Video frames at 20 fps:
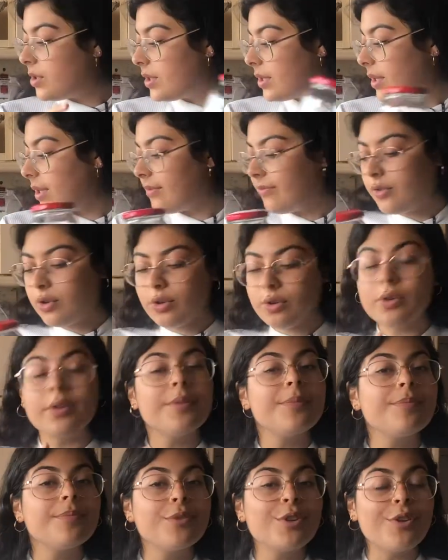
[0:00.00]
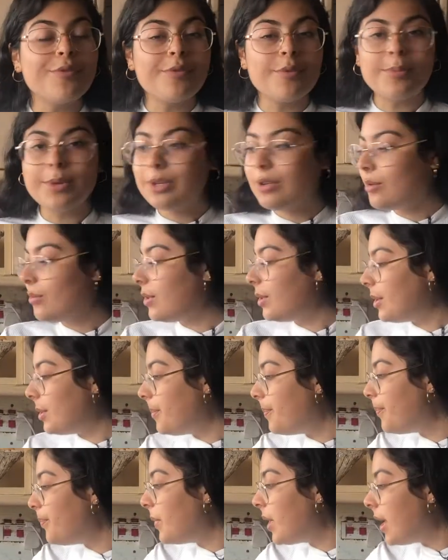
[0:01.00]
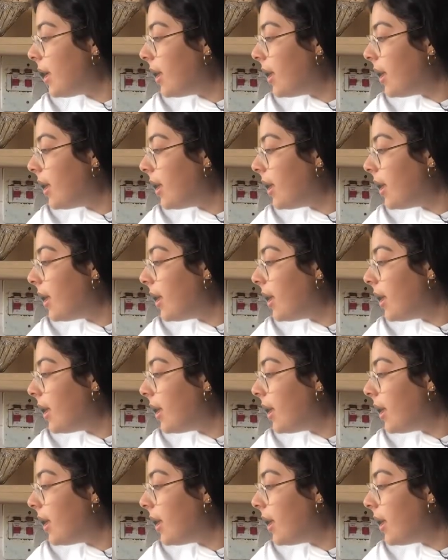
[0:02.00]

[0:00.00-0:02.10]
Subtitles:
just if you're not familiar with them.